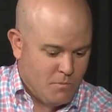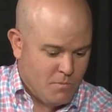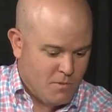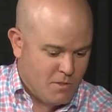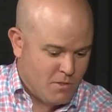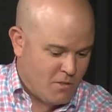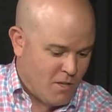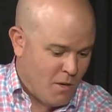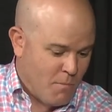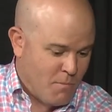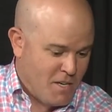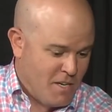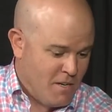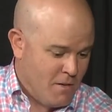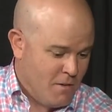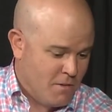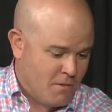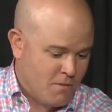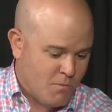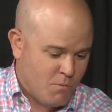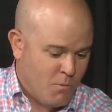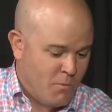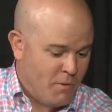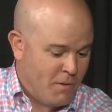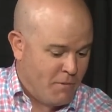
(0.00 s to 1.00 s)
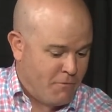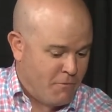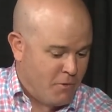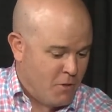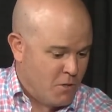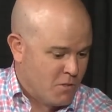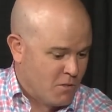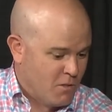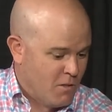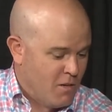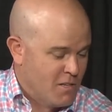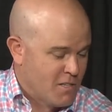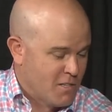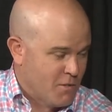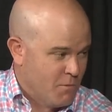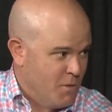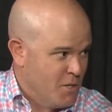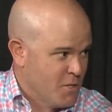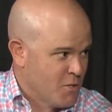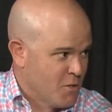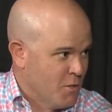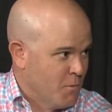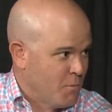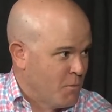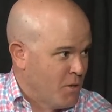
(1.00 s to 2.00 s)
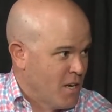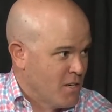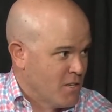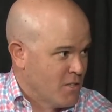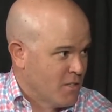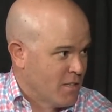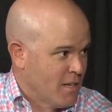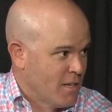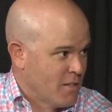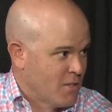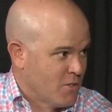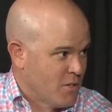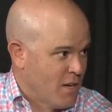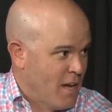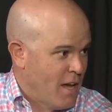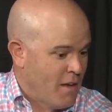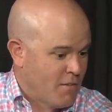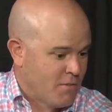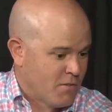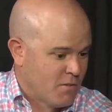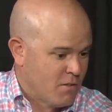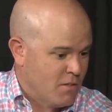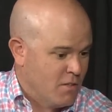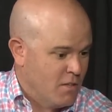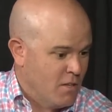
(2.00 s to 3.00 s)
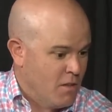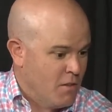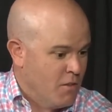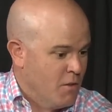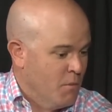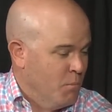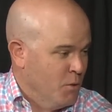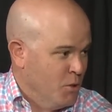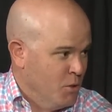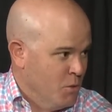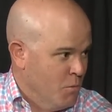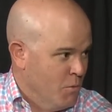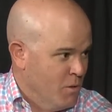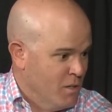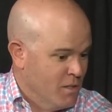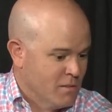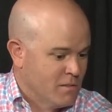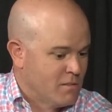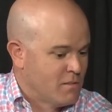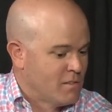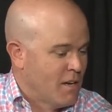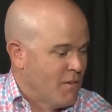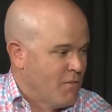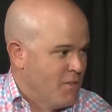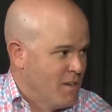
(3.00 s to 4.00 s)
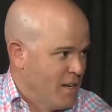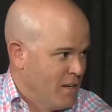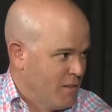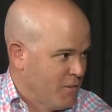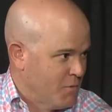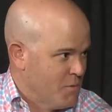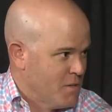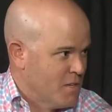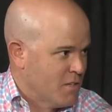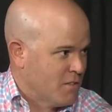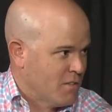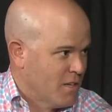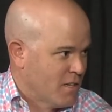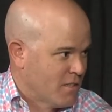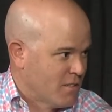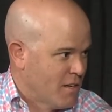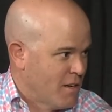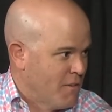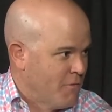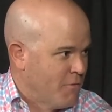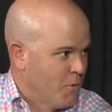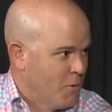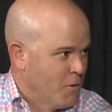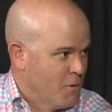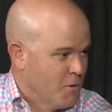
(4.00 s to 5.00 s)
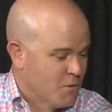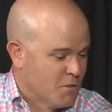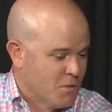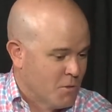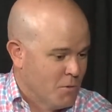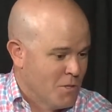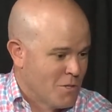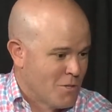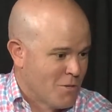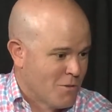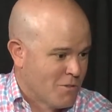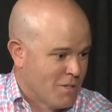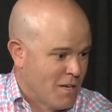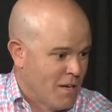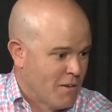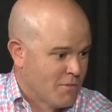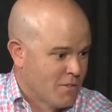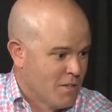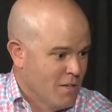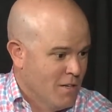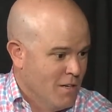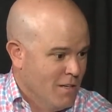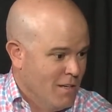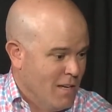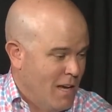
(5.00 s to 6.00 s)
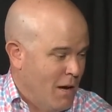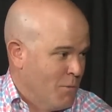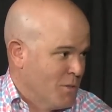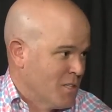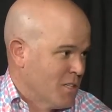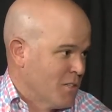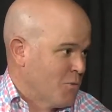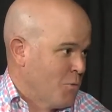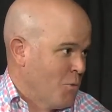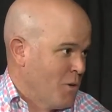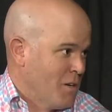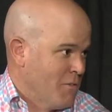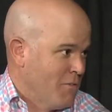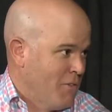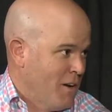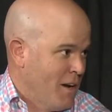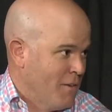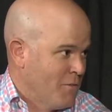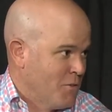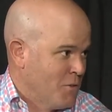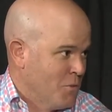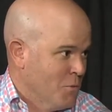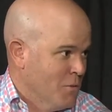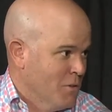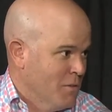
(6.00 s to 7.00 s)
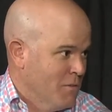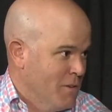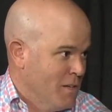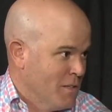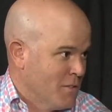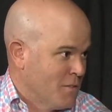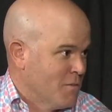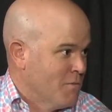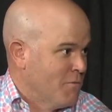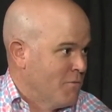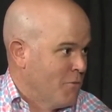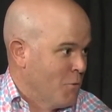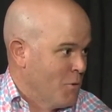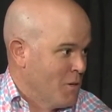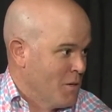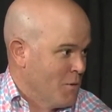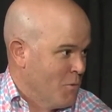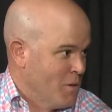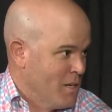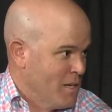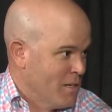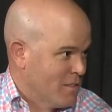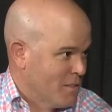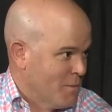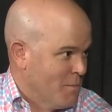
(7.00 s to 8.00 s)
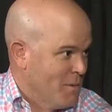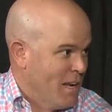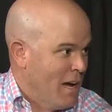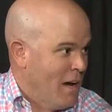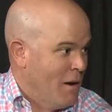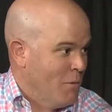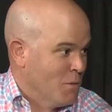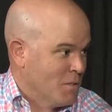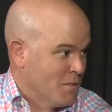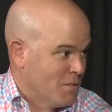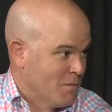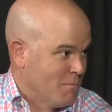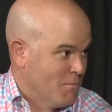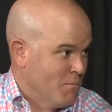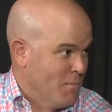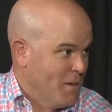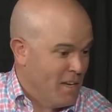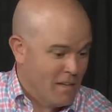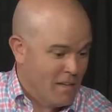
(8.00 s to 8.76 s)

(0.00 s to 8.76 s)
Some years when we first launched the original Project X shafts, the blue ones, 7A3, 6A4, those tour issue shafts, I went to 25 tour events in 40 weeks. I mean, I was